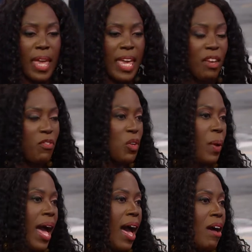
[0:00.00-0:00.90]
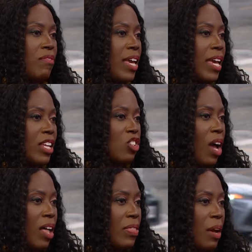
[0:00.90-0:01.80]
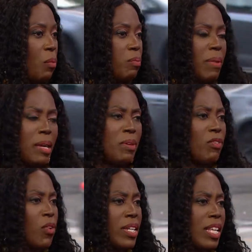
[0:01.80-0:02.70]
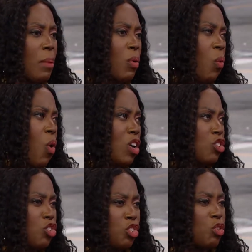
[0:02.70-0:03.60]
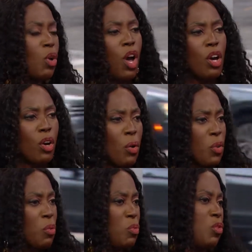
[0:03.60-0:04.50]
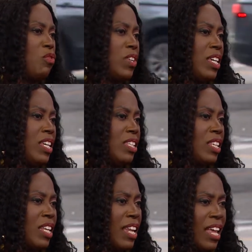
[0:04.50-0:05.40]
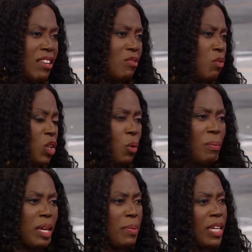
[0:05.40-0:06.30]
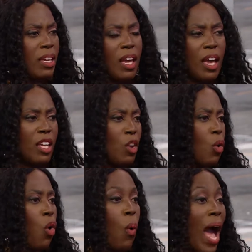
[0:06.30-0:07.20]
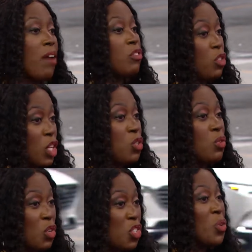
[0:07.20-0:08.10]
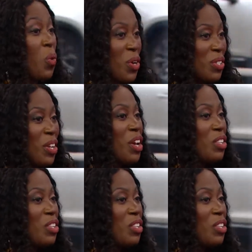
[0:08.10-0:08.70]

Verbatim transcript: if you have a child that Maybe, for example, wants to go to the movies and, and you know, maybe, you know, go after they do their chores.